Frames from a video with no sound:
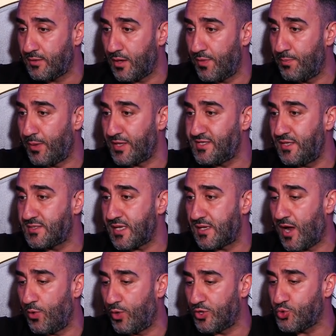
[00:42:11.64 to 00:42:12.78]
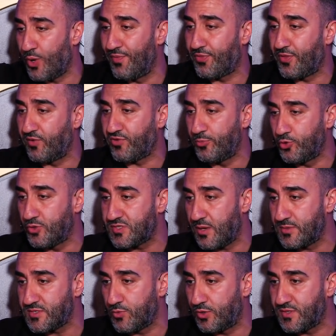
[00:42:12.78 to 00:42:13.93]
but he said, I want one thing from you, Usama. I
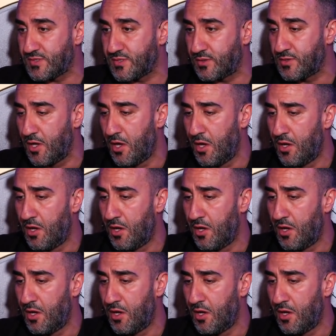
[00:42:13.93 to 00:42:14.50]
said, what is it?